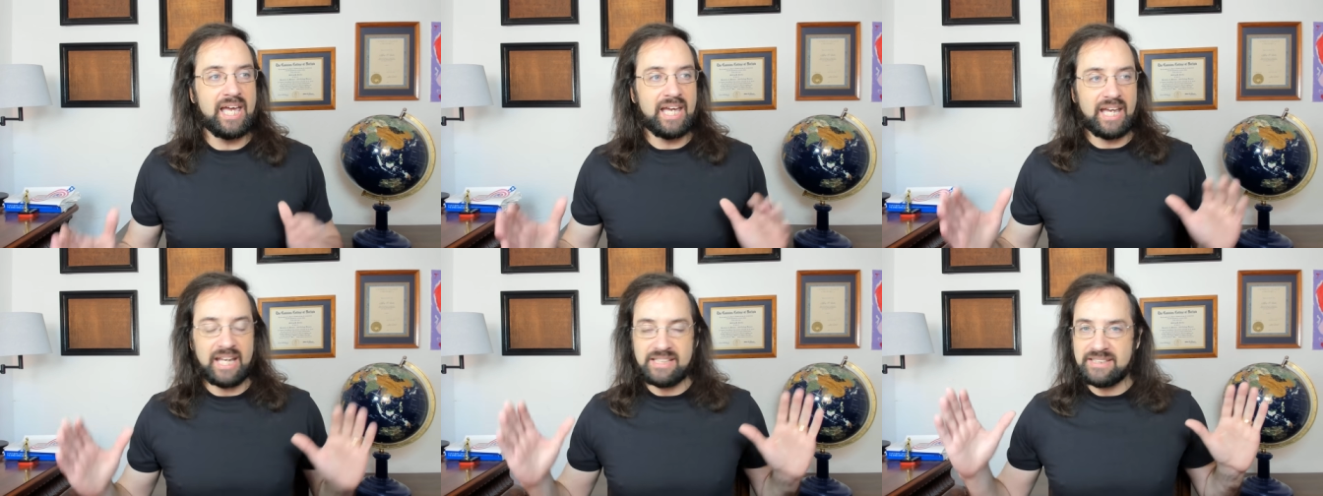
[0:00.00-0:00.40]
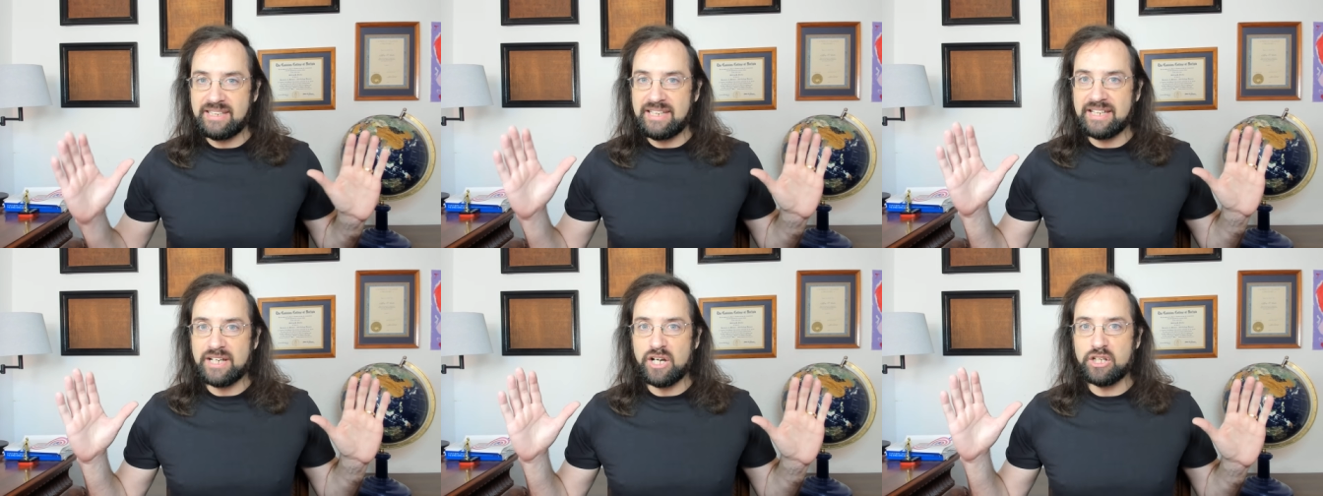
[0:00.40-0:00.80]
as
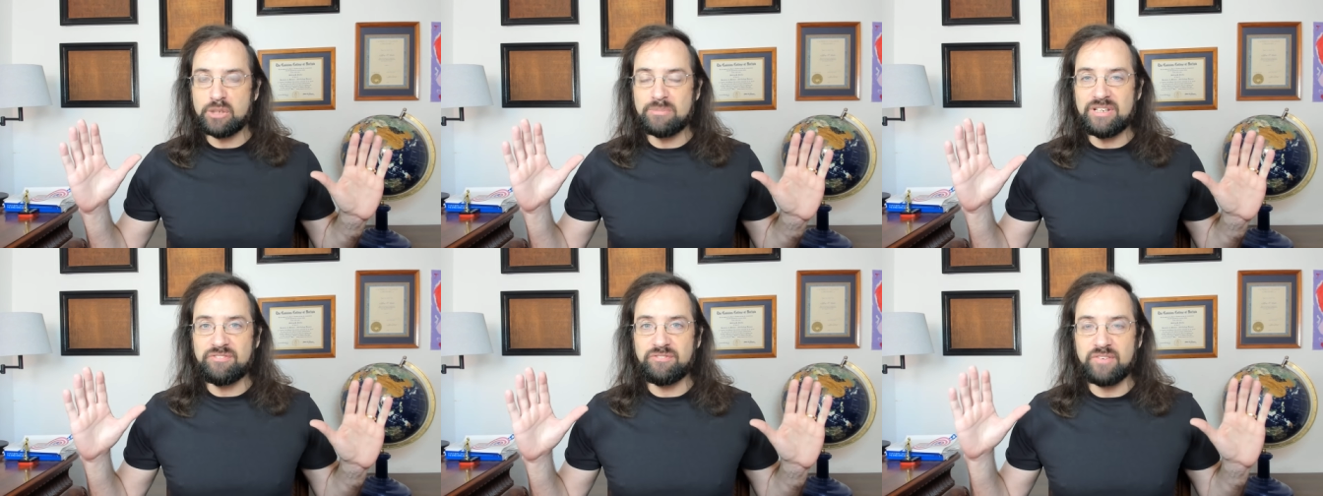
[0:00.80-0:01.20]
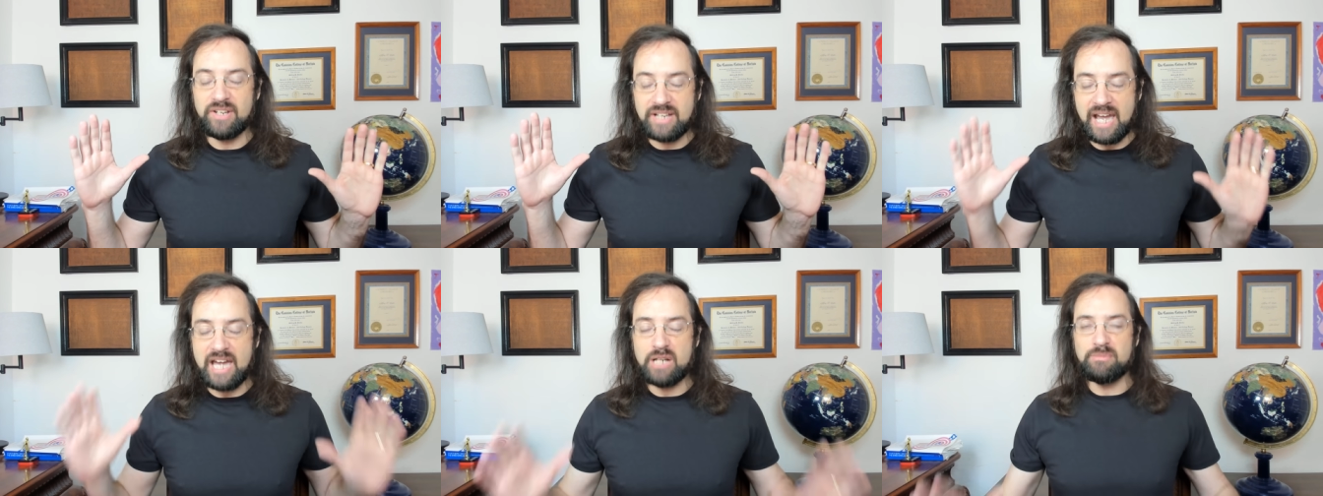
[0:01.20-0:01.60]
the economy,
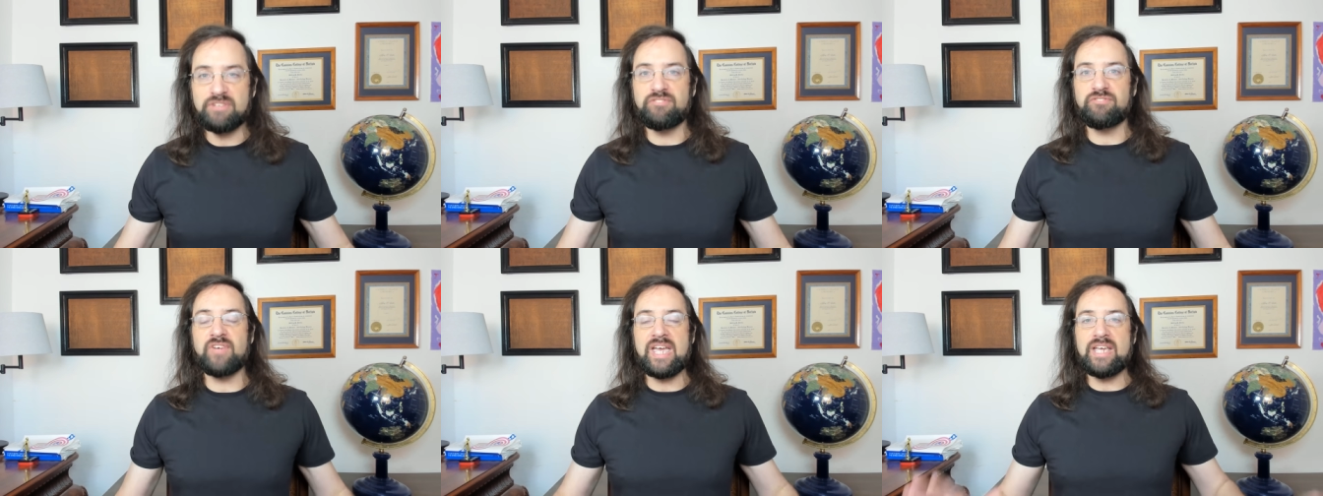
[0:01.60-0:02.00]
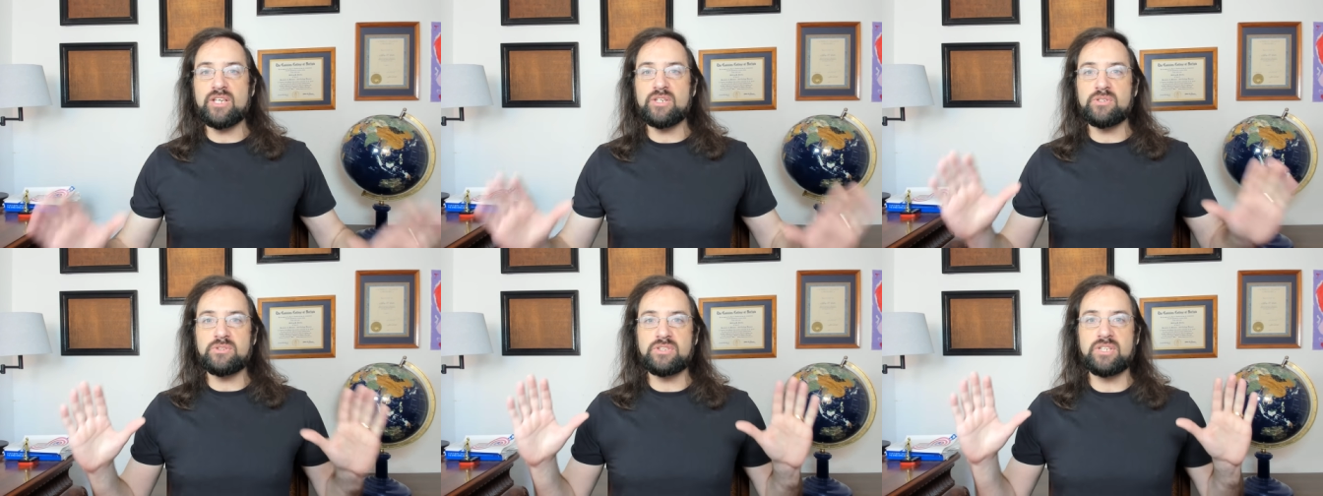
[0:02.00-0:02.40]
economy
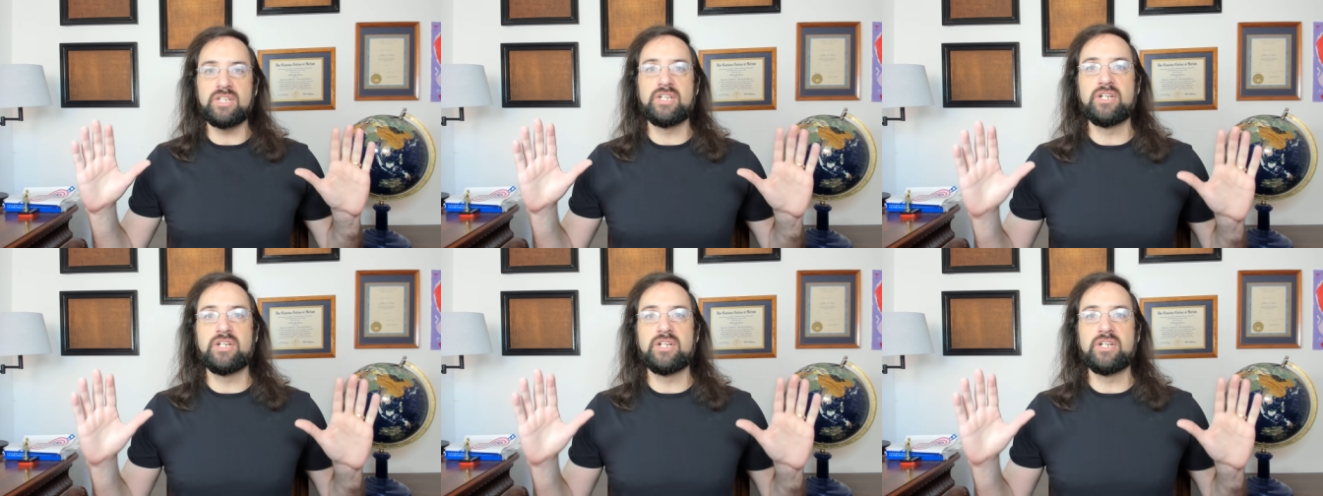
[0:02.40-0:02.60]
fails